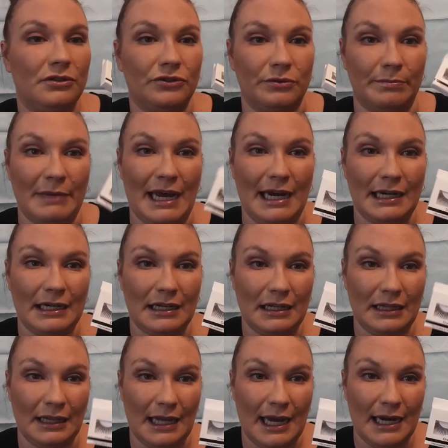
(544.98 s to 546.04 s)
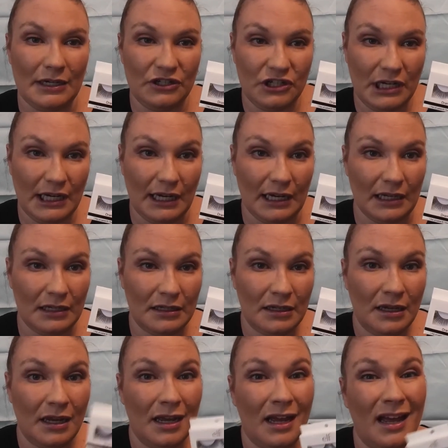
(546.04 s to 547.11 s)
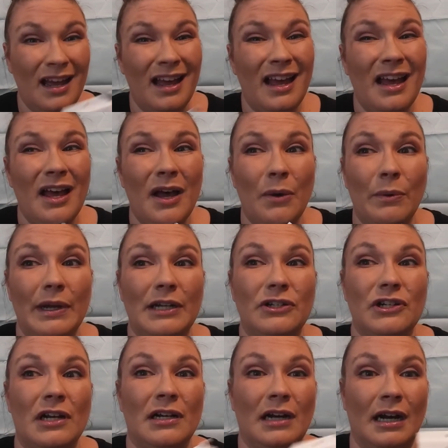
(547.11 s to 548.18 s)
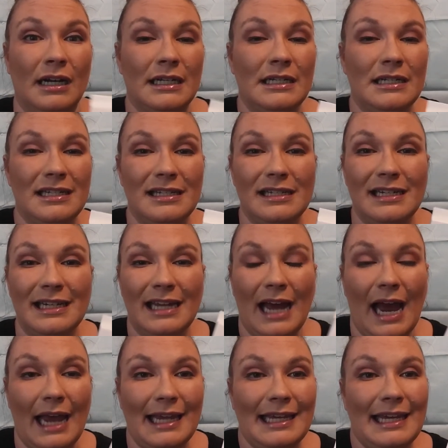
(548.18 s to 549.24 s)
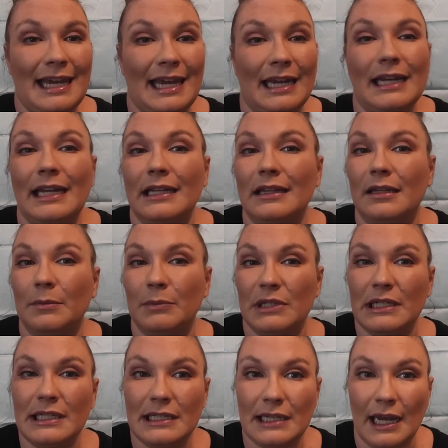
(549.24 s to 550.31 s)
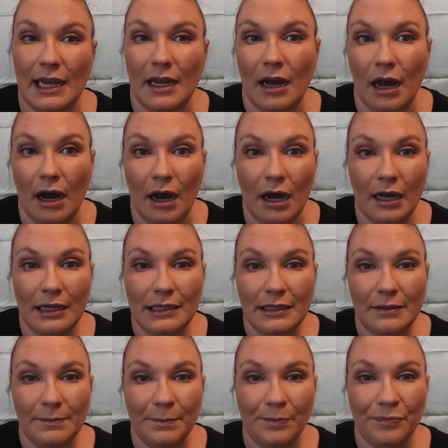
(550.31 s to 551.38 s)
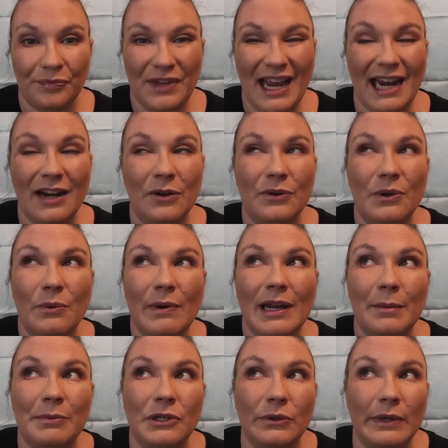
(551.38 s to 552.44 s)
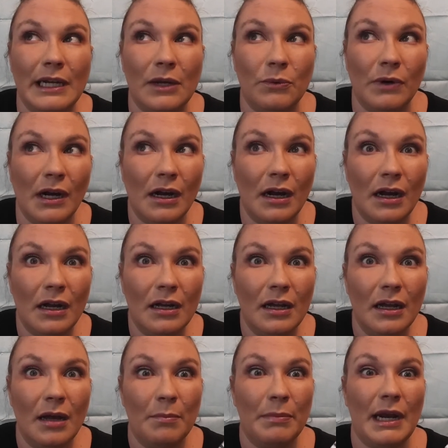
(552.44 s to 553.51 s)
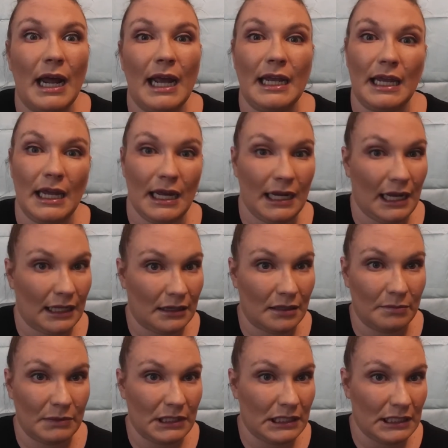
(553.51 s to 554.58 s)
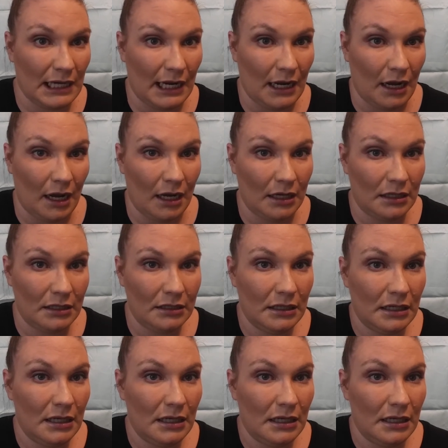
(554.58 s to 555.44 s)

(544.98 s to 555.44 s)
Dramatic Lash Kit, which honestly, I can't get them to stay on. I don't know what I'm doing wrong, but I can't get them to stay on.